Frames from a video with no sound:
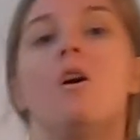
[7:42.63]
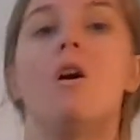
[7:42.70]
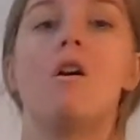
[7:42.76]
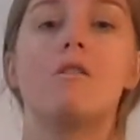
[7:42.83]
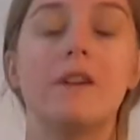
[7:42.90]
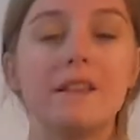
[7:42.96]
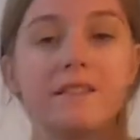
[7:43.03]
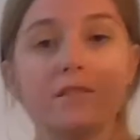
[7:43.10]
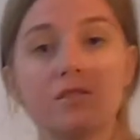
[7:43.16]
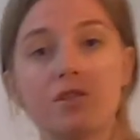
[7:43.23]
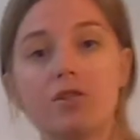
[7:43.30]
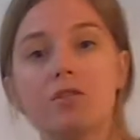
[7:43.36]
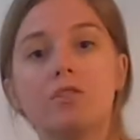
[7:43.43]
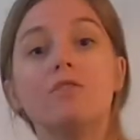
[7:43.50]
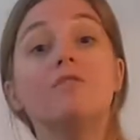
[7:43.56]
All right,
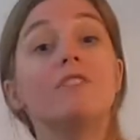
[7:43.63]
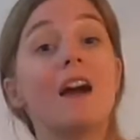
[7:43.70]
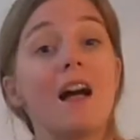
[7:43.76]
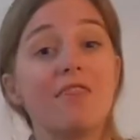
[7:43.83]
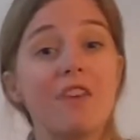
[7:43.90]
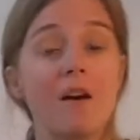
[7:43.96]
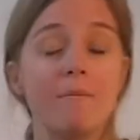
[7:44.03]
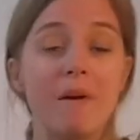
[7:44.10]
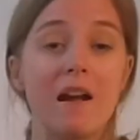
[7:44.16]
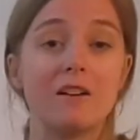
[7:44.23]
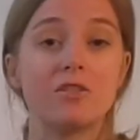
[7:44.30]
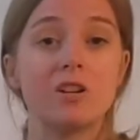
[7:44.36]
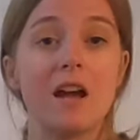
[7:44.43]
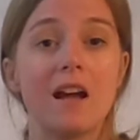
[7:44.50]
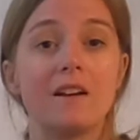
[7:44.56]
so you've got that
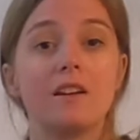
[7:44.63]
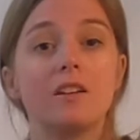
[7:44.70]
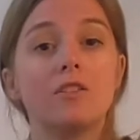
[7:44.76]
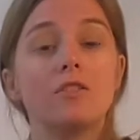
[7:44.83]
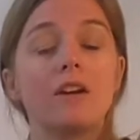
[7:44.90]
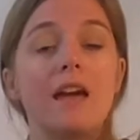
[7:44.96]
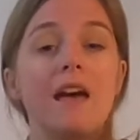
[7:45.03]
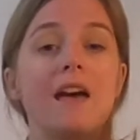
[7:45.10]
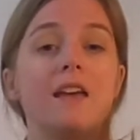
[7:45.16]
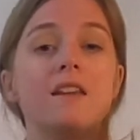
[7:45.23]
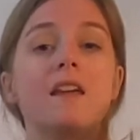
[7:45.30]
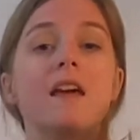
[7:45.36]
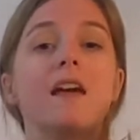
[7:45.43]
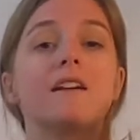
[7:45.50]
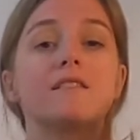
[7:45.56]
backtrack. You
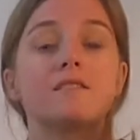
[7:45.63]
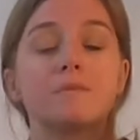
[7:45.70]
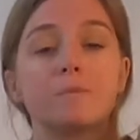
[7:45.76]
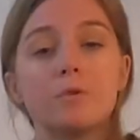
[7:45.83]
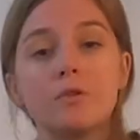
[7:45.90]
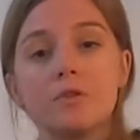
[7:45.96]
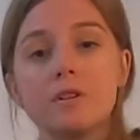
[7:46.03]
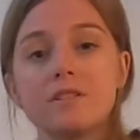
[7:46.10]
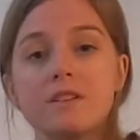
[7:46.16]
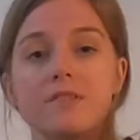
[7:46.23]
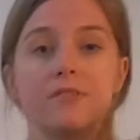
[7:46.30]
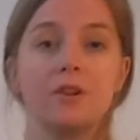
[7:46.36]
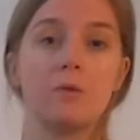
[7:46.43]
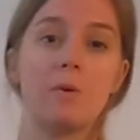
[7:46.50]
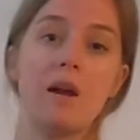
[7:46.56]
can explore
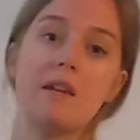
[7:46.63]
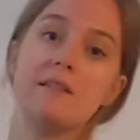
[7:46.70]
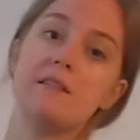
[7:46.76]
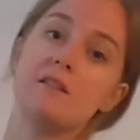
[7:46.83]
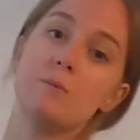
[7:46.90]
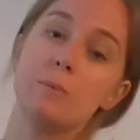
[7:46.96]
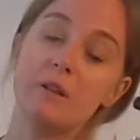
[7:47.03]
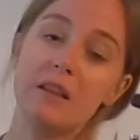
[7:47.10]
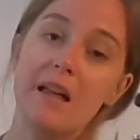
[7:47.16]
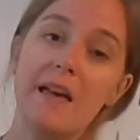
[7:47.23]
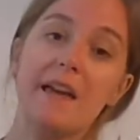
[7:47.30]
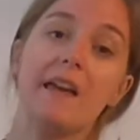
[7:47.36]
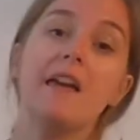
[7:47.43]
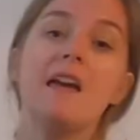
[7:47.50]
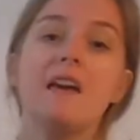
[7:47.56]
different ways to
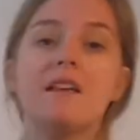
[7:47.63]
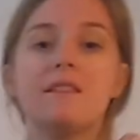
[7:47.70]
play